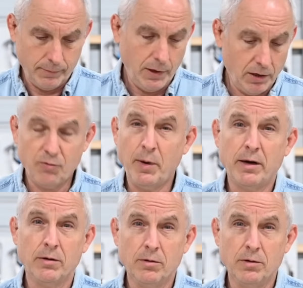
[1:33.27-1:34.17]
It's
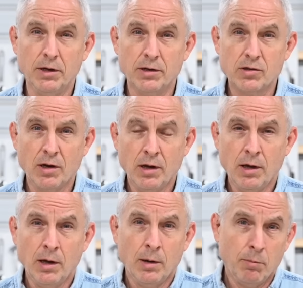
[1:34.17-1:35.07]
better than this.
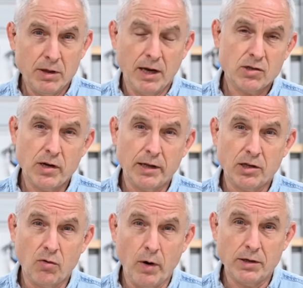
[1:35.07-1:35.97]
But that's not the
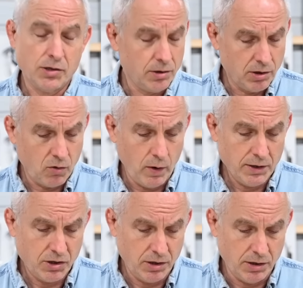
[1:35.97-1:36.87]
question. The
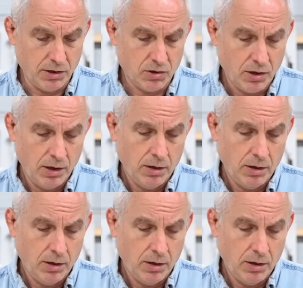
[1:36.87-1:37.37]
question is,